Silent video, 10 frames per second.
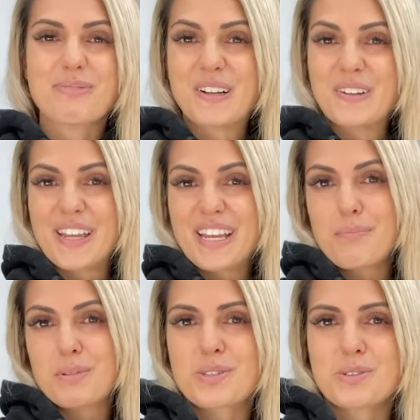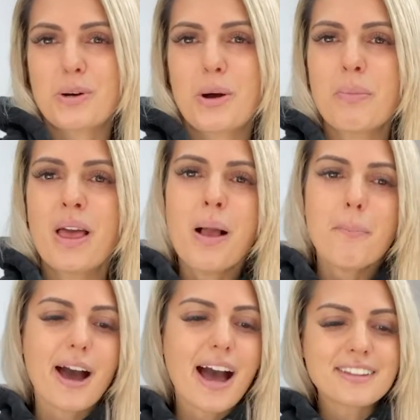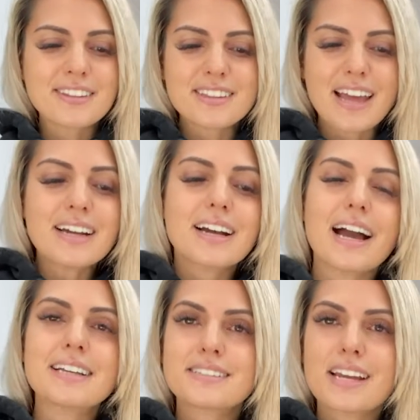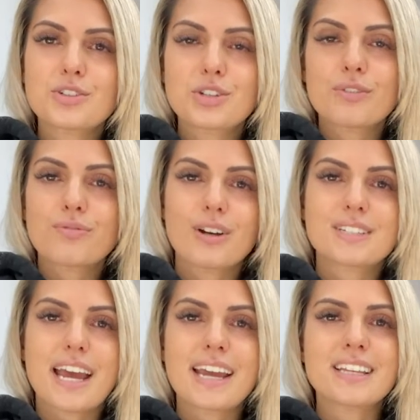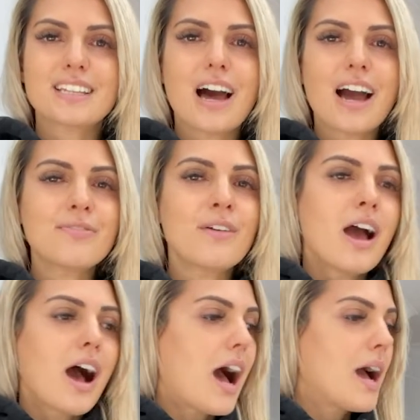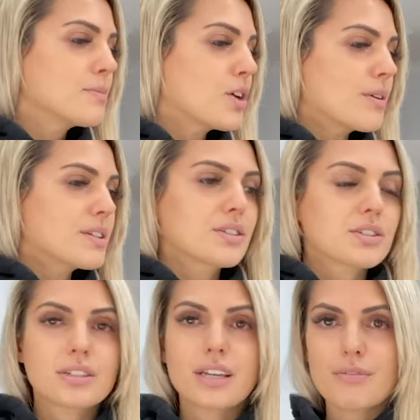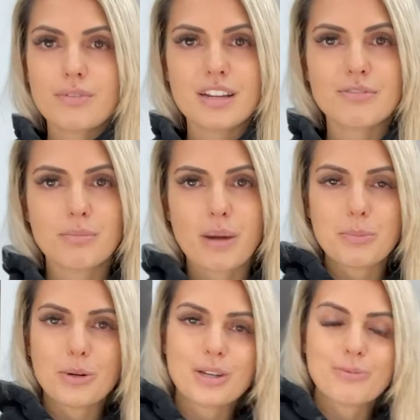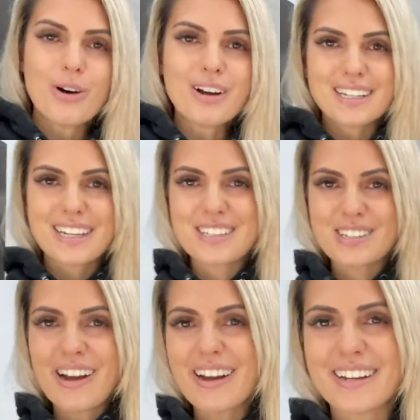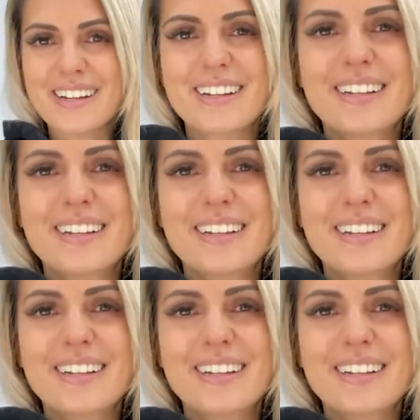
so I've been cooking up a storm. But other than that, guys, stay tuned for a day in the life. I'm going to get ready for my morning walk, and let's go.